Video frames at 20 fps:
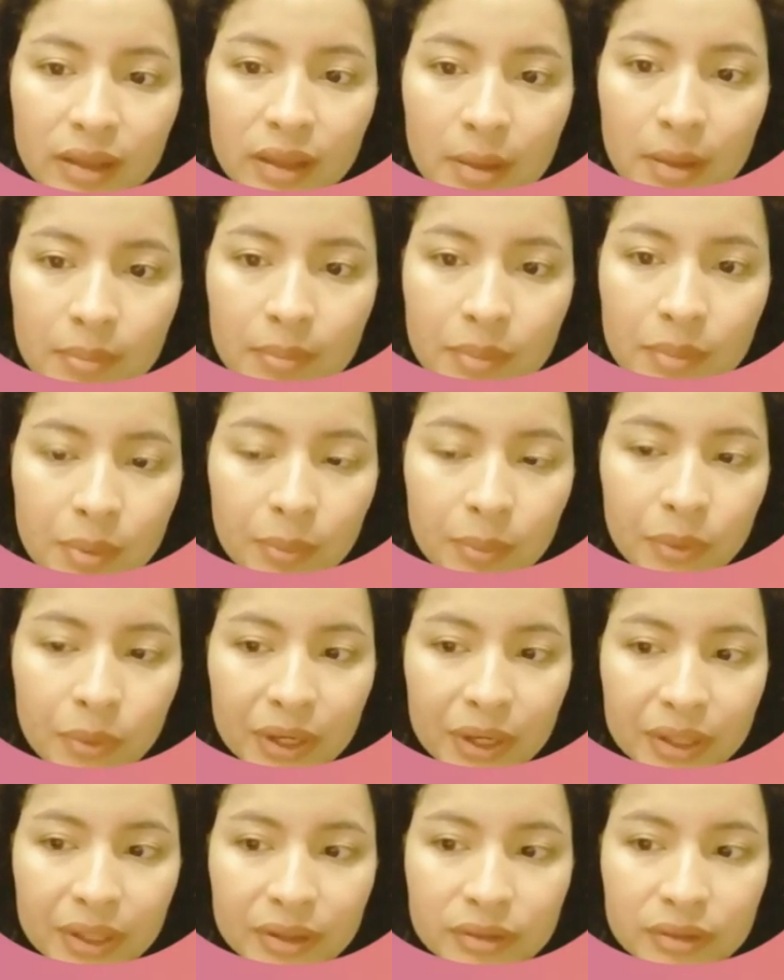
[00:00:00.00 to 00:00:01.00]
membrane,
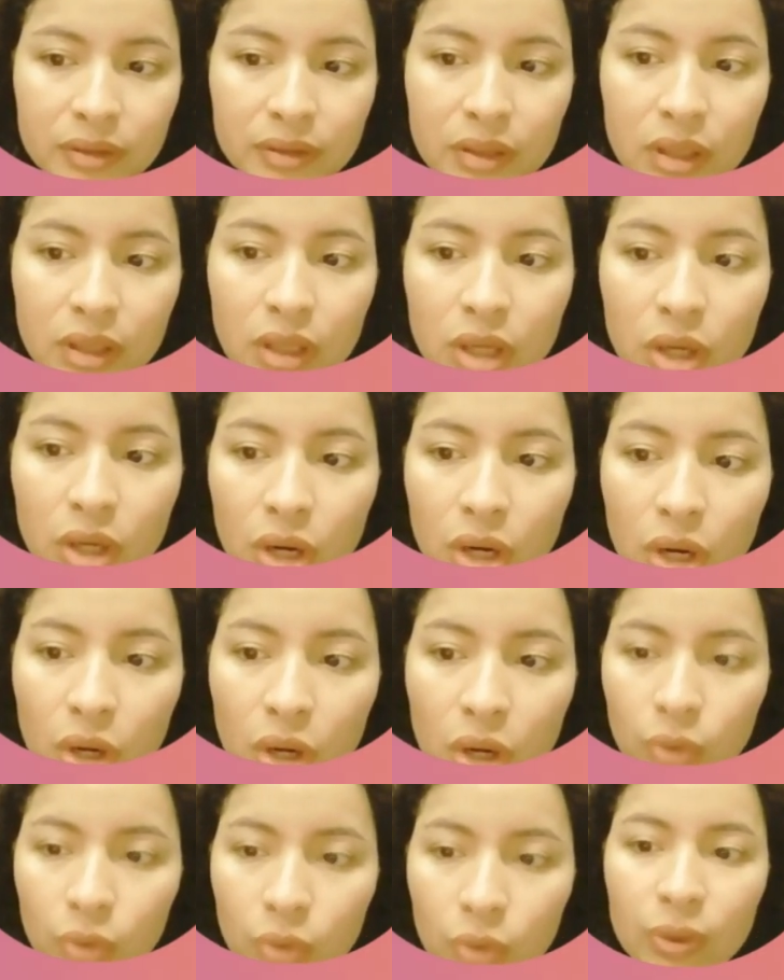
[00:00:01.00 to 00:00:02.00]

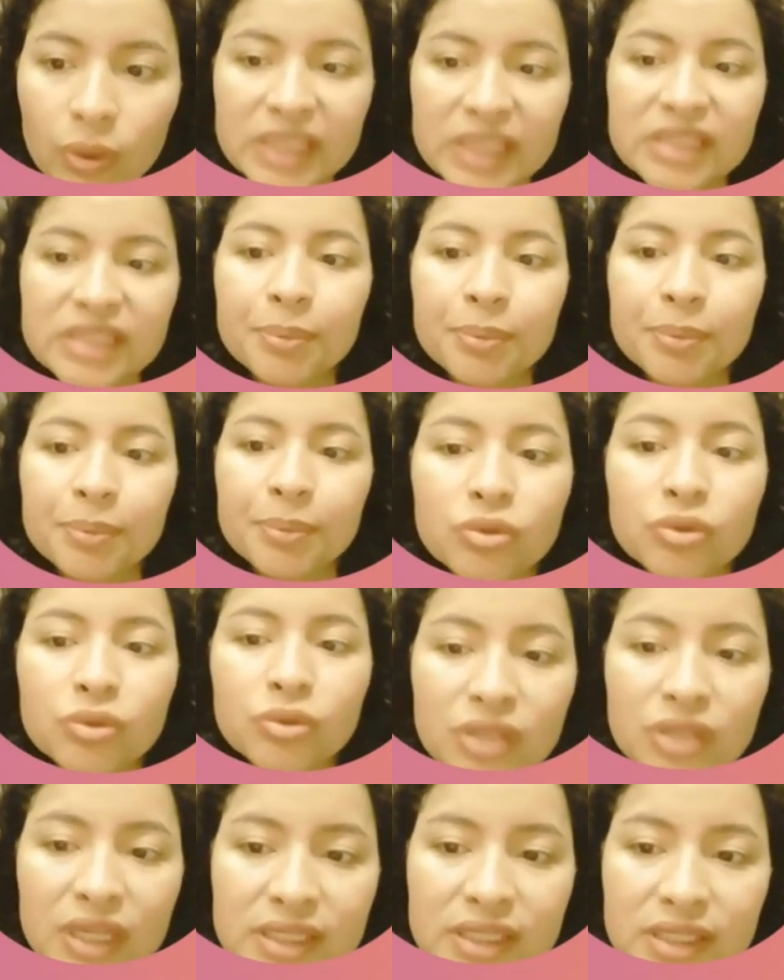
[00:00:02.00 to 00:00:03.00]
which
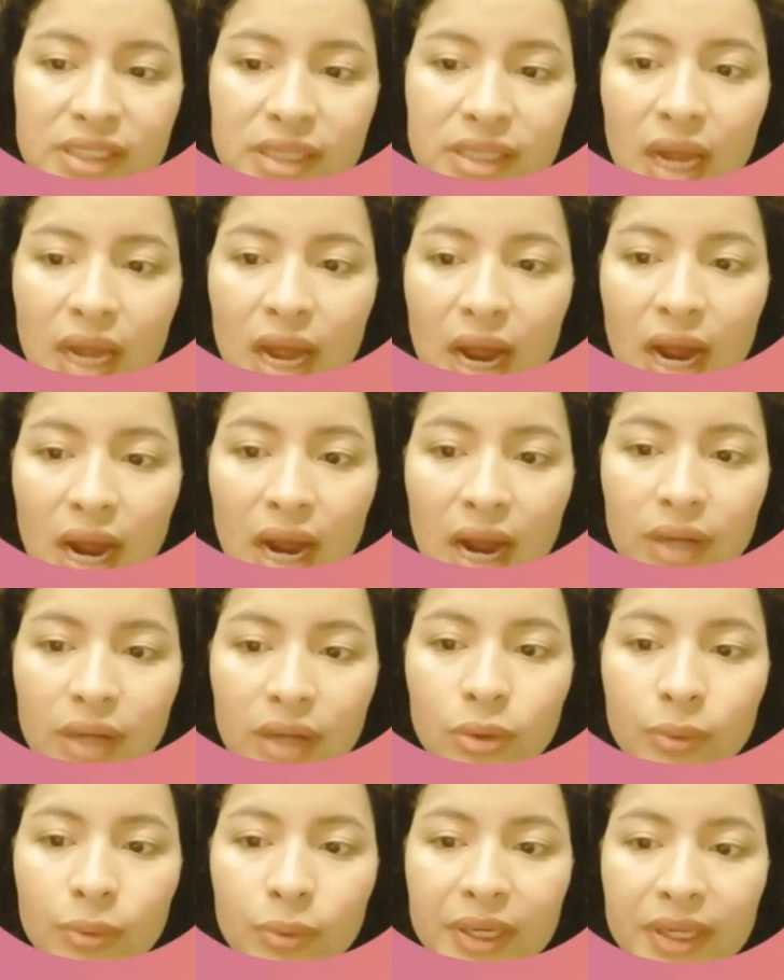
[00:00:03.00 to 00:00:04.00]
produces a
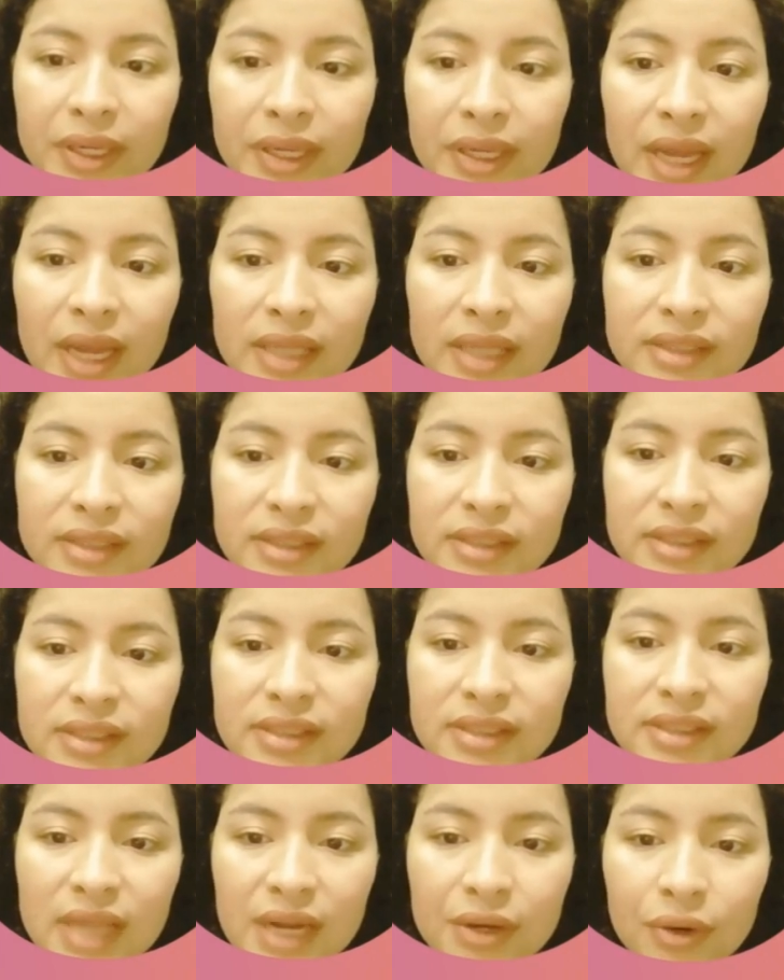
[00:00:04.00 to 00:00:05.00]
lubricating
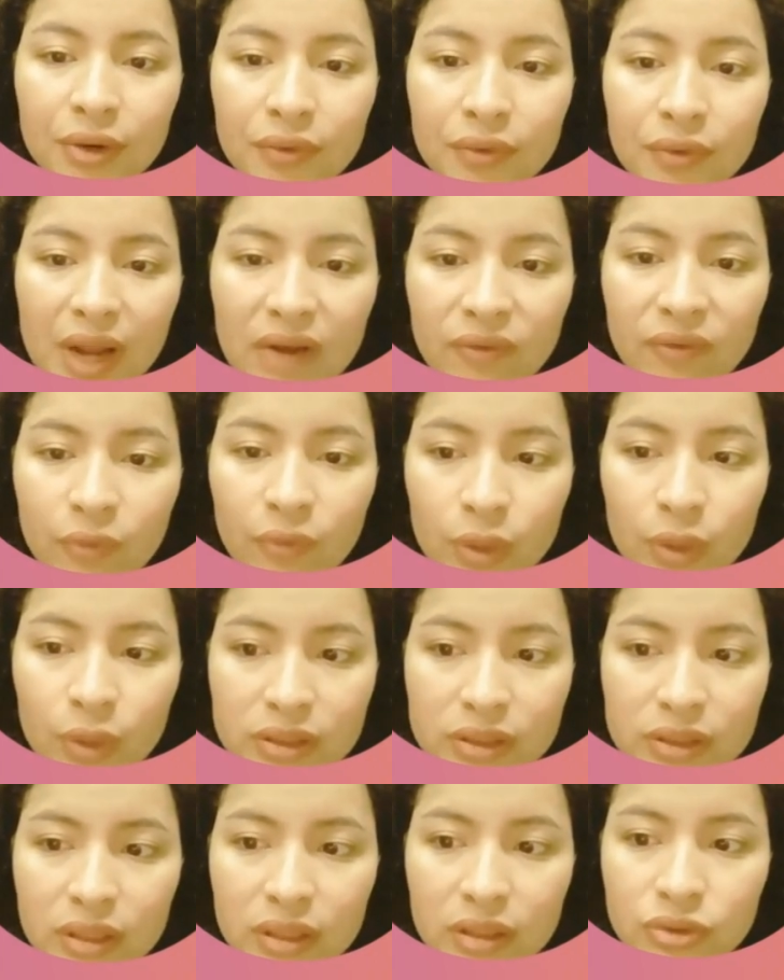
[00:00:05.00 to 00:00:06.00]
synovial fluid
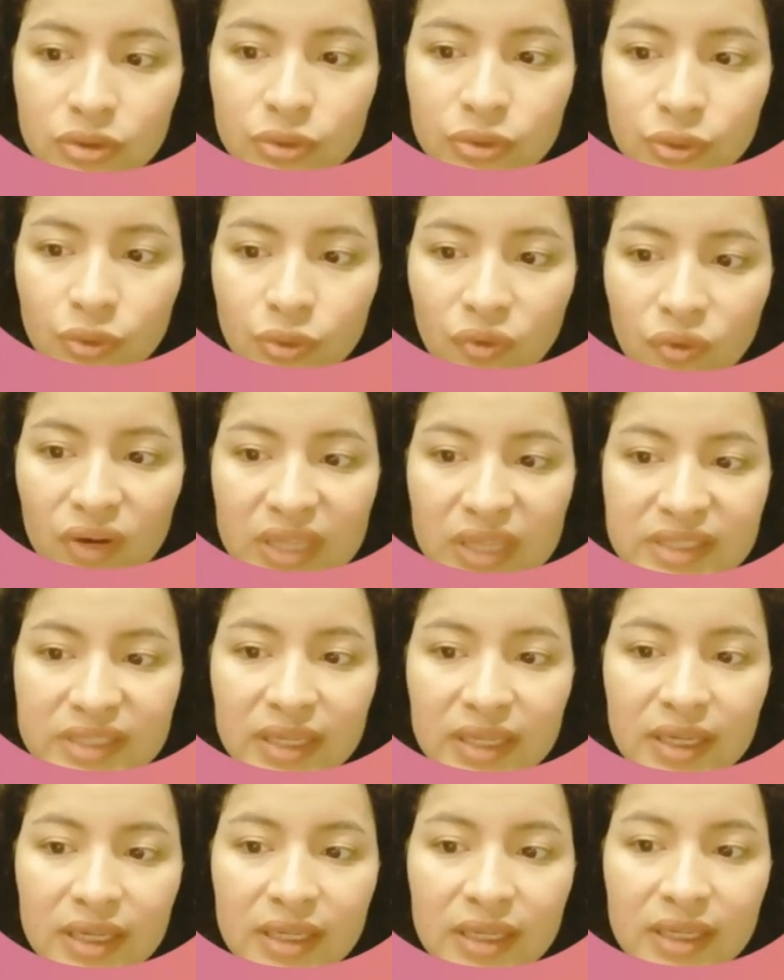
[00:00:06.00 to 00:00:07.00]
to
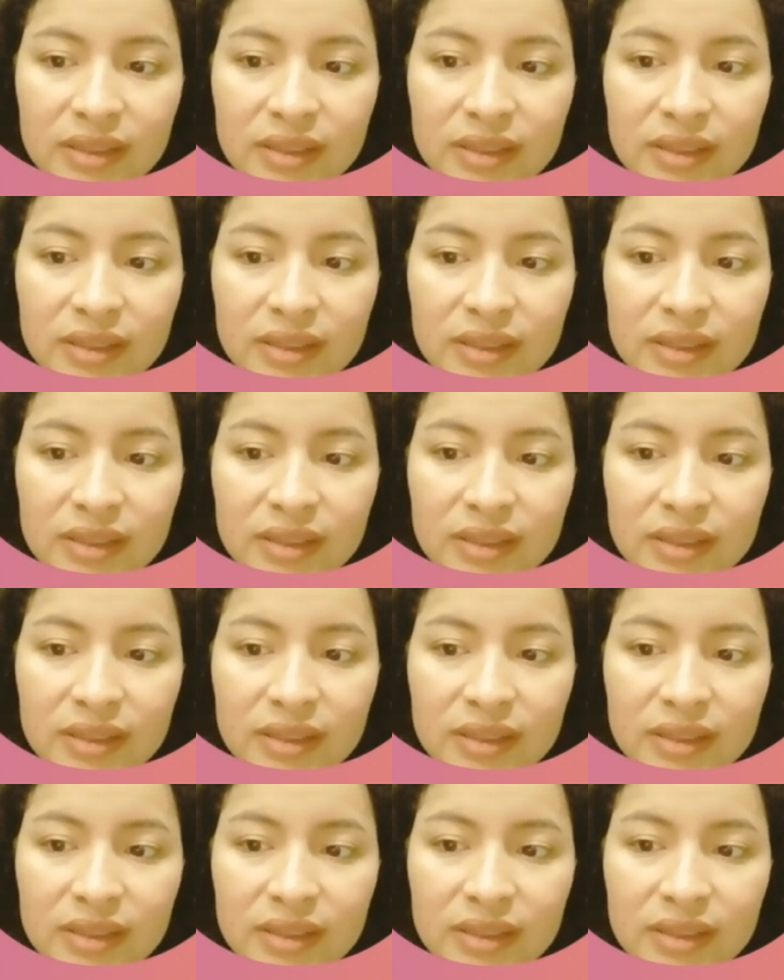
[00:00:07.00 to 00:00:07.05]
facilitate